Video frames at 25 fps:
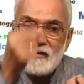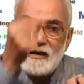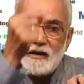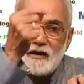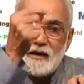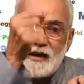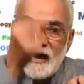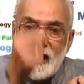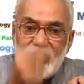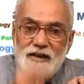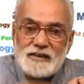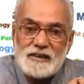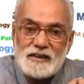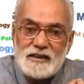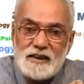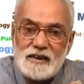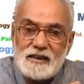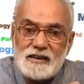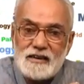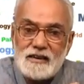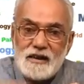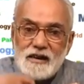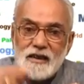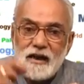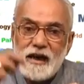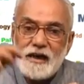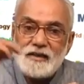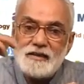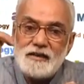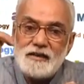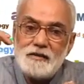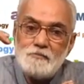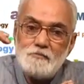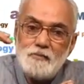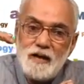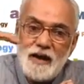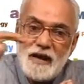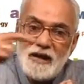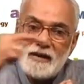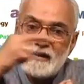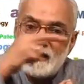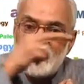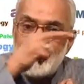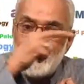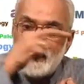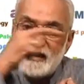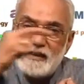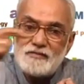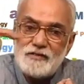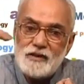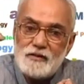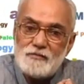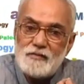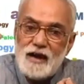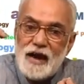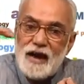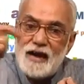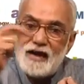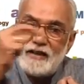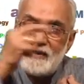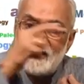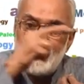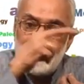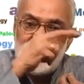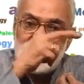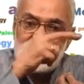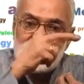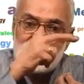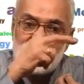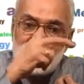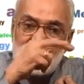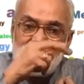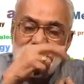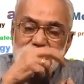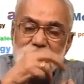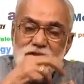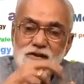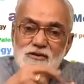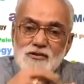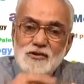axis and then blades taken from another axis.